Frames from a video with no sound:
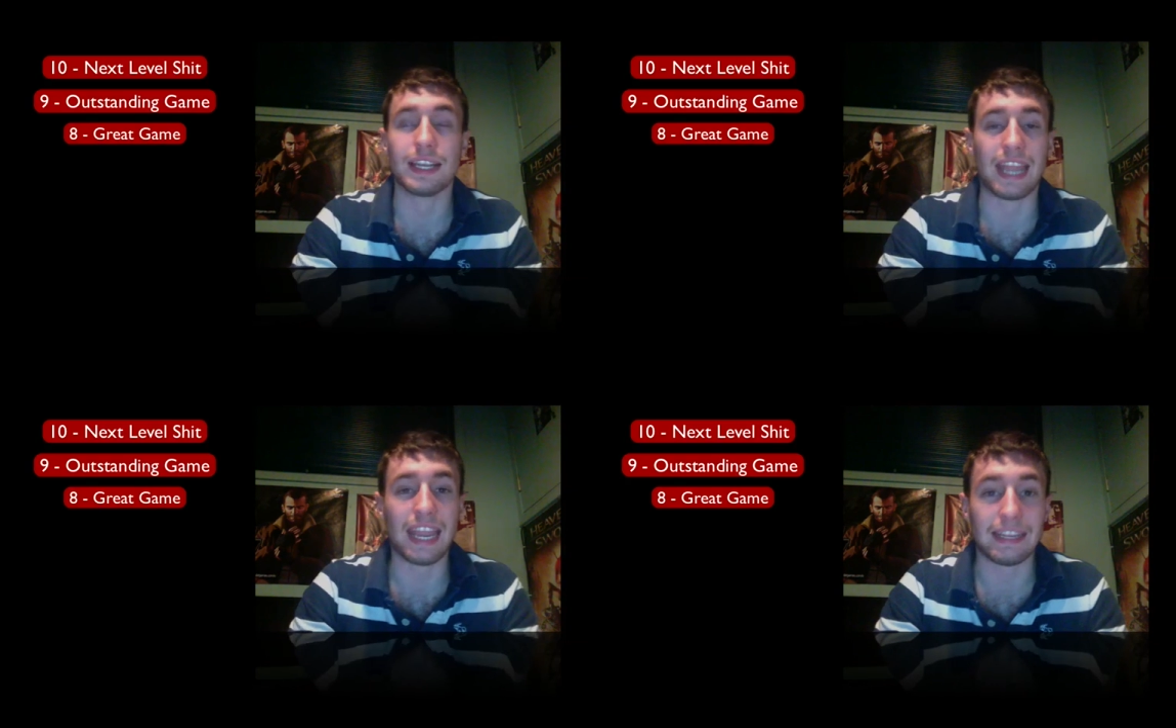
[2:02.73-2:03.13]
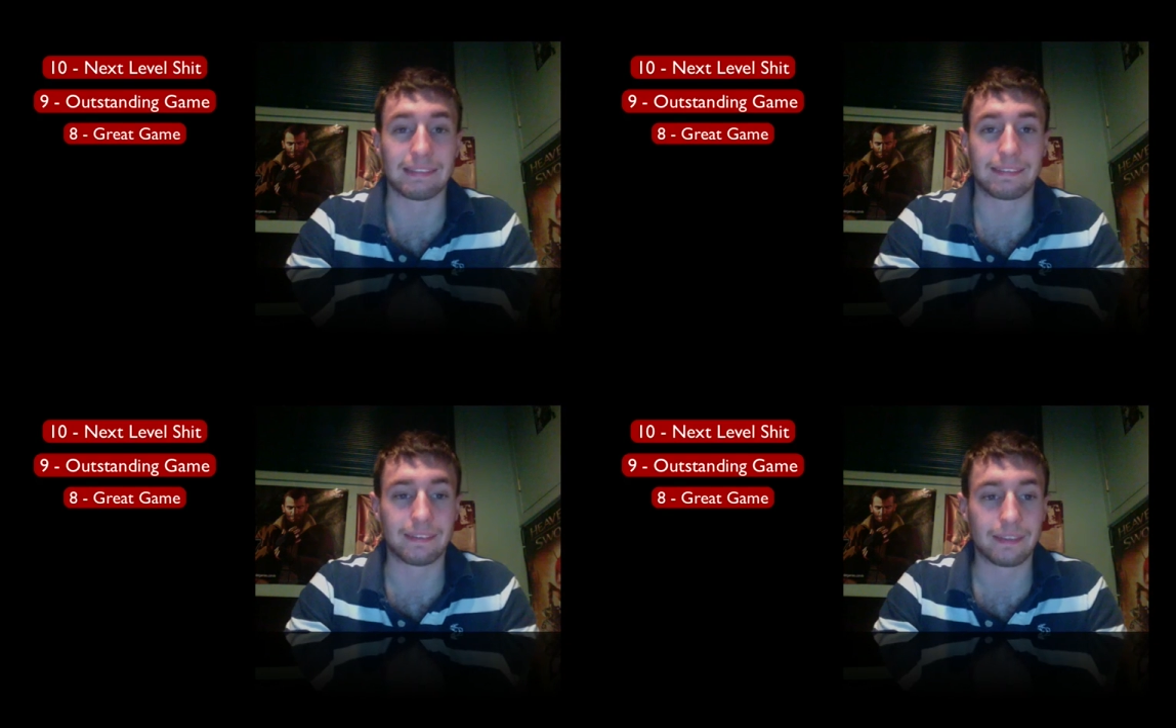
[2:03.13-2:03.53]

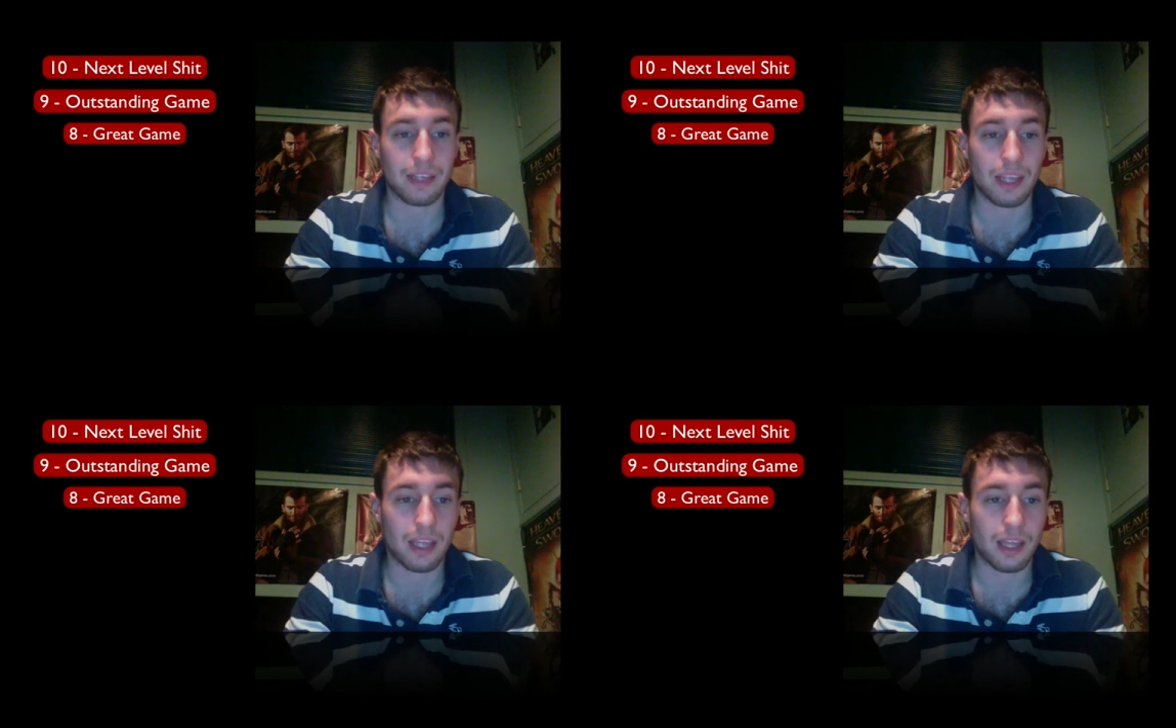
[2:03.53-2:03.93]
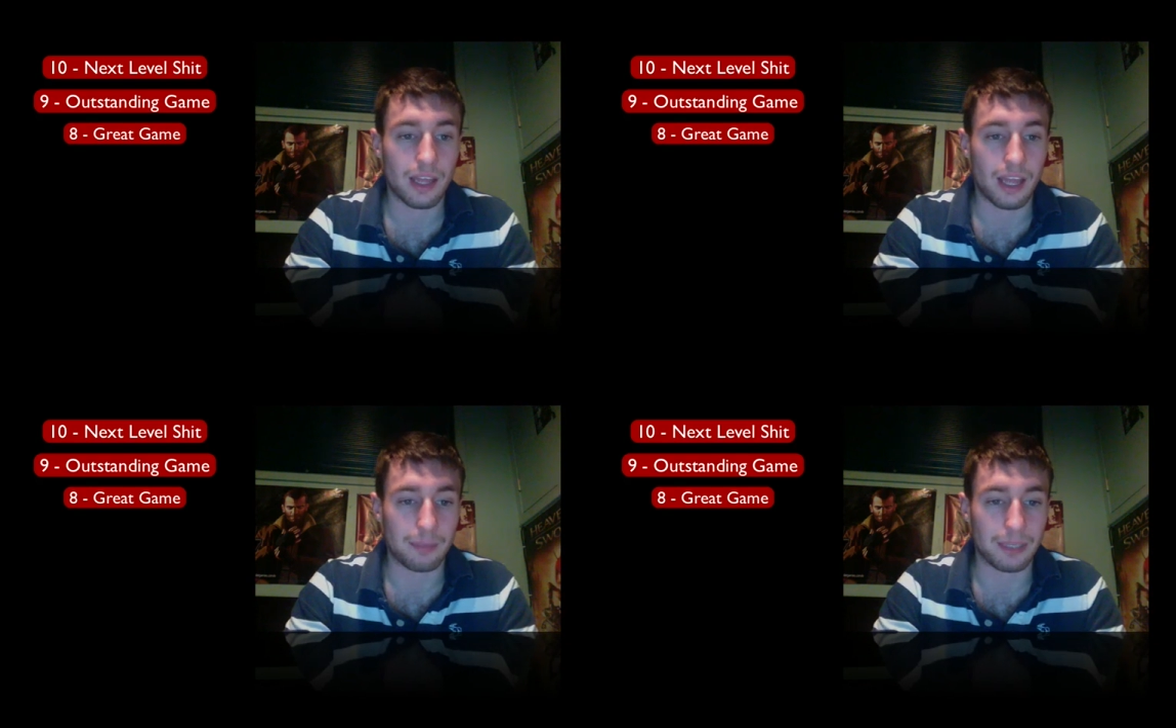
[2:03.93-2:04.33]
8,
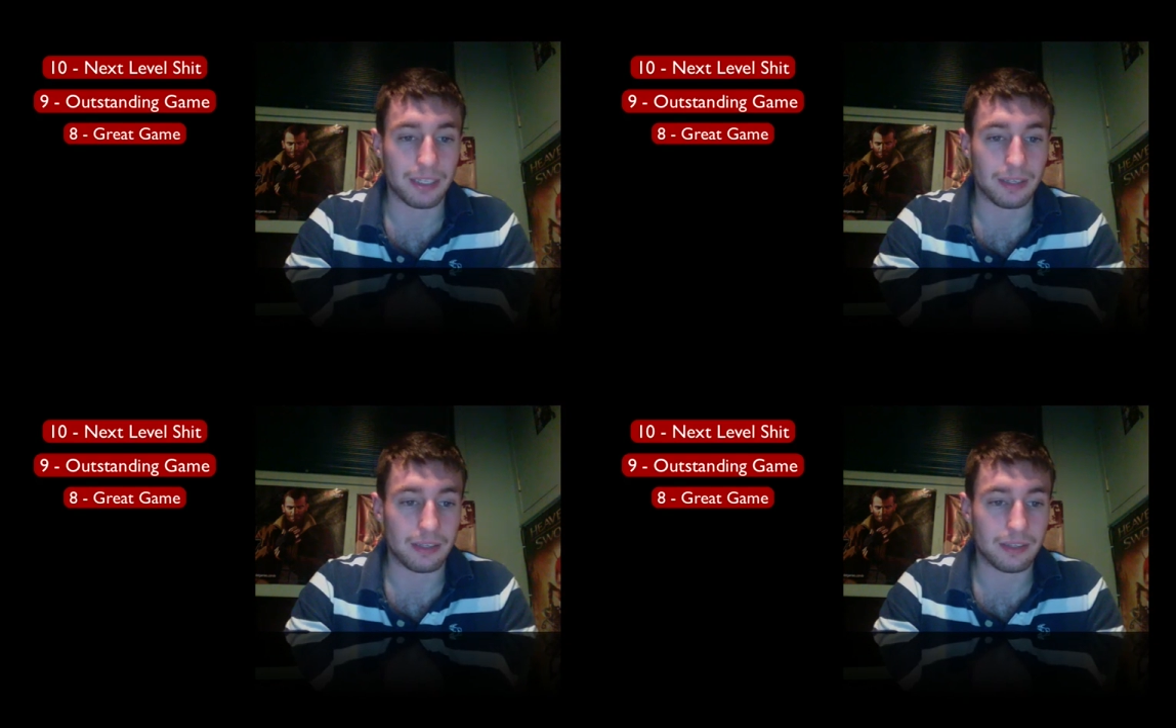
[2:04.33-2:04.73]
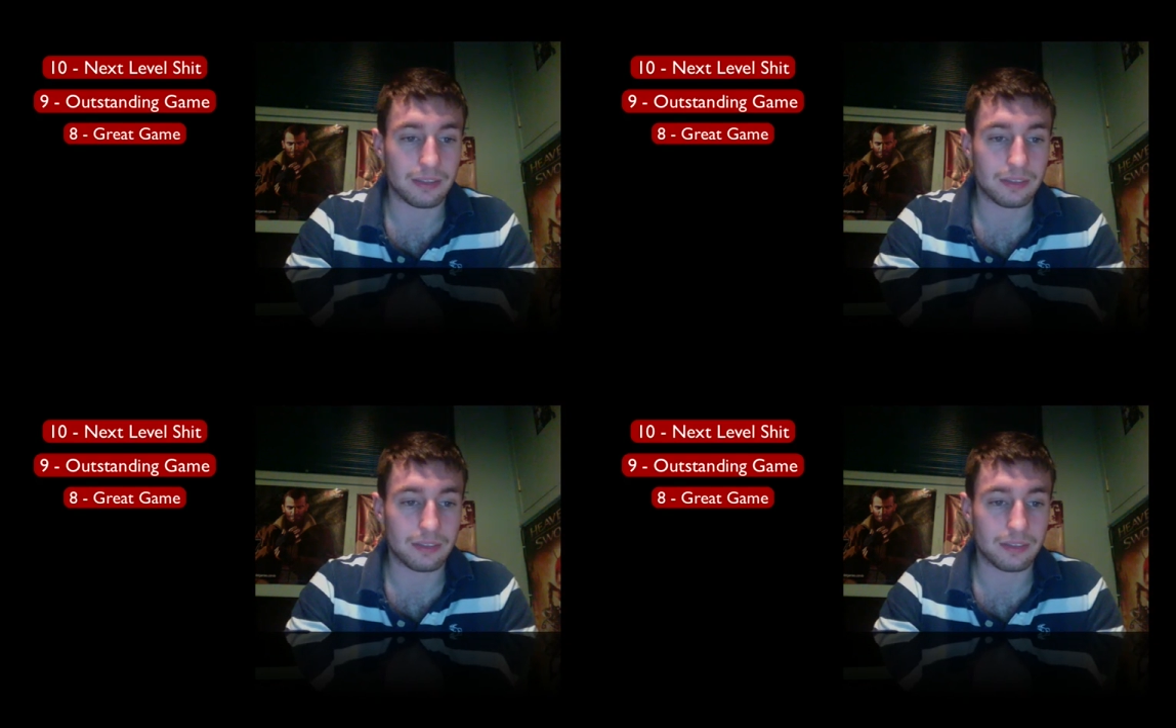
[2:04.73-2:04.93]
I mean,